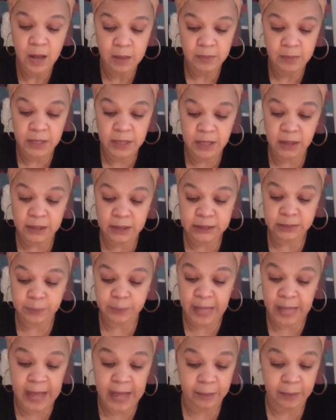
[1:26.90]
Because
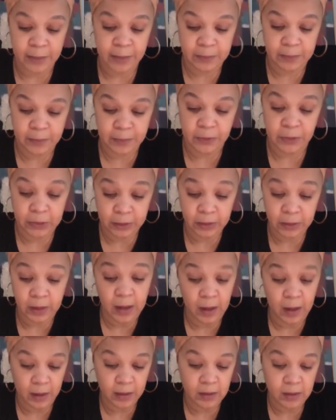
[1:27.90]
Black people
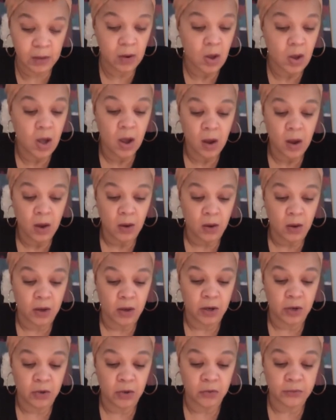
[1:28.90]

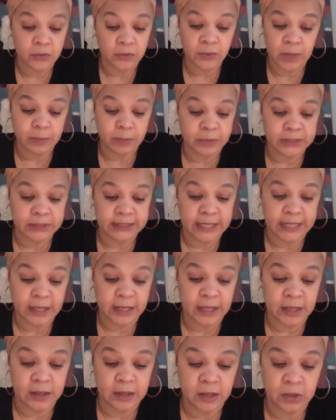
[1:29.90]
are
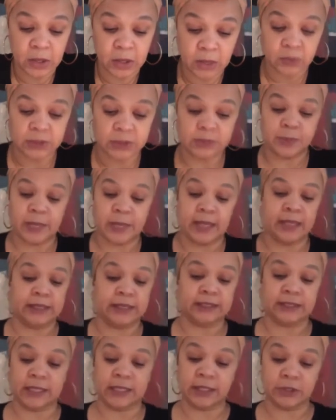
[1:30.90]
overrepresented in the lowest paying
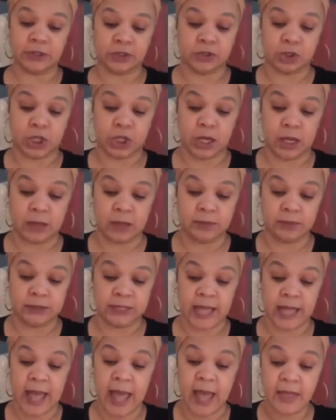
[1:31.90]
sector jobs,
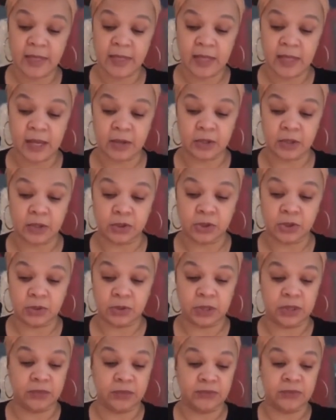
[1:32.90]
and they are
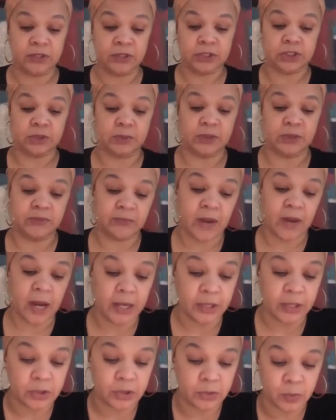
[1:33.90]
usually the first to be
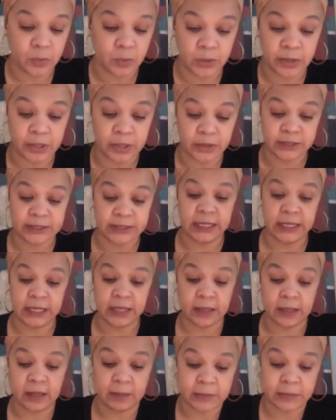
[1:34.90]
fired when there is an
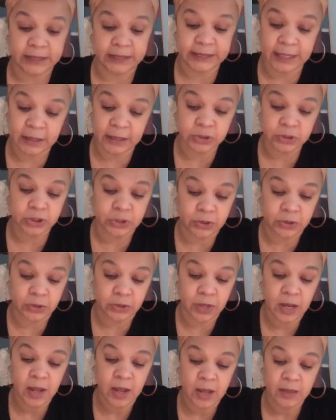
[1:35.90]
economic
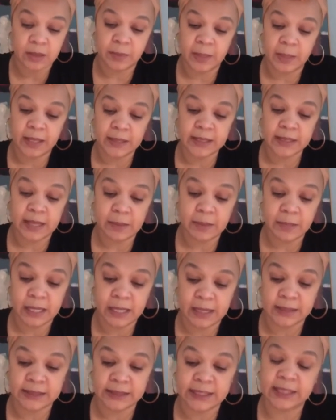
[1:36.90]
downturn, the
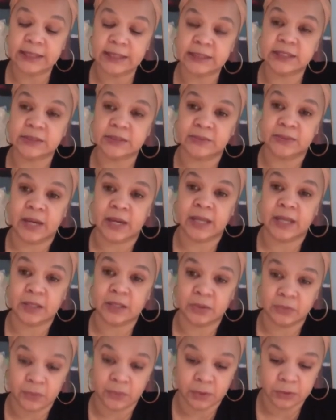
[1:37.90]
pandemic intensified
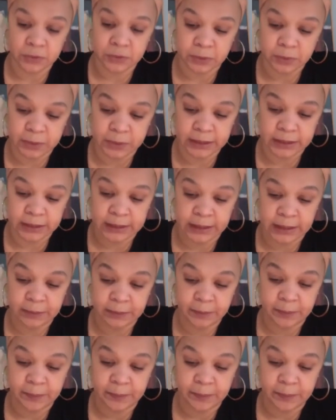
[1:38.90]
their vulnerability.